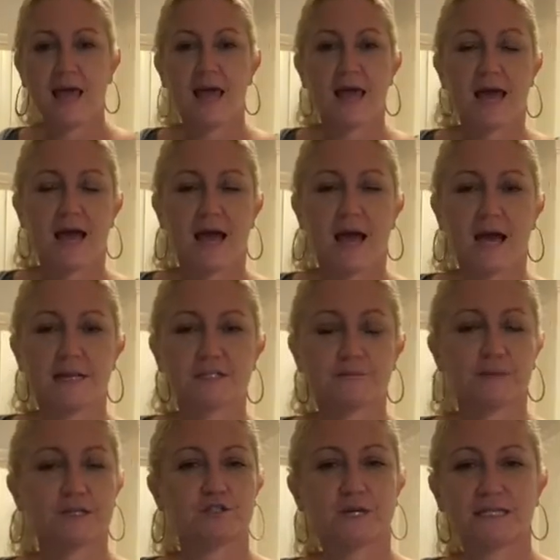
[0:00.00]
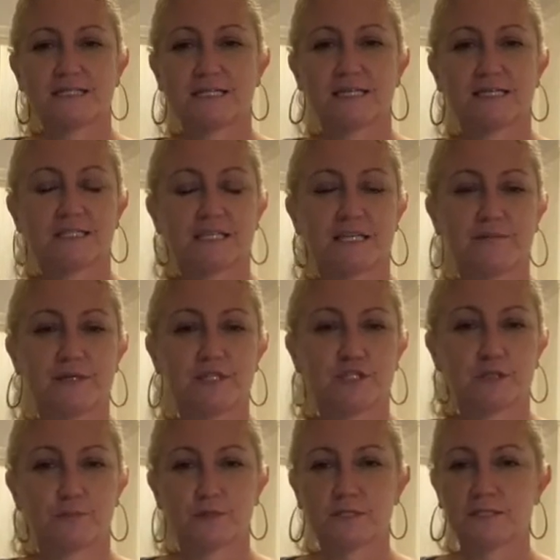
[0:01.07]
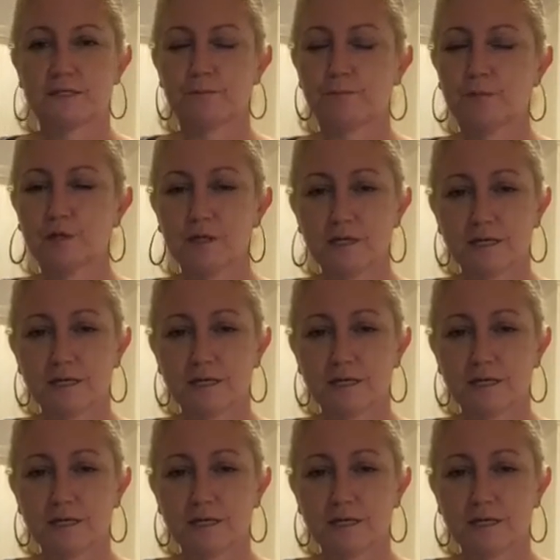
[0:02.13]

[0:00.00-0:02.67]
And my dressing is gonna be super simple.